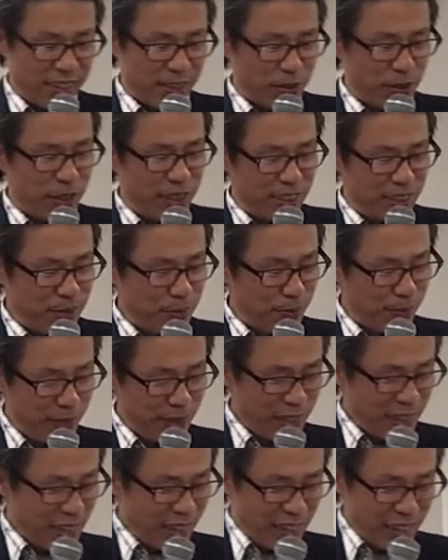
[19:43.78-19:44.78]
I was.
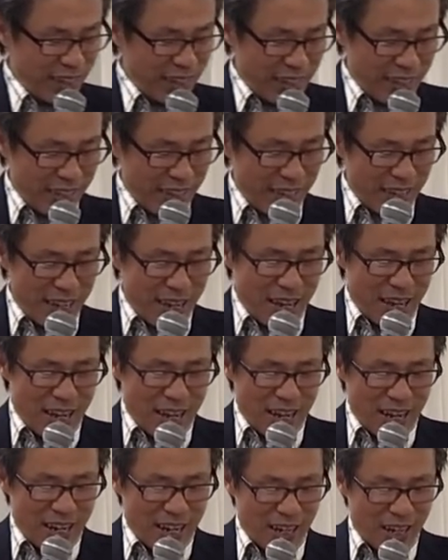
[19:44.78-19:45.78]

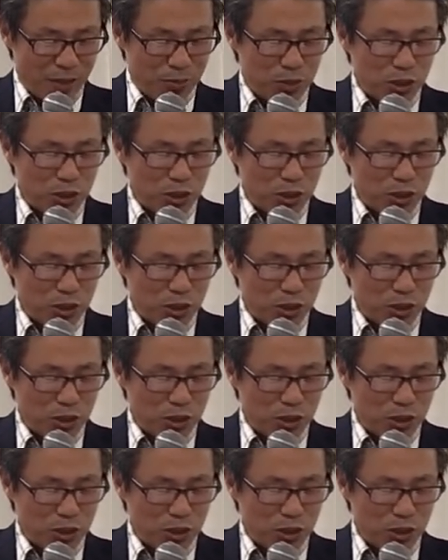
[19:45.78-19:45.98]
Uh,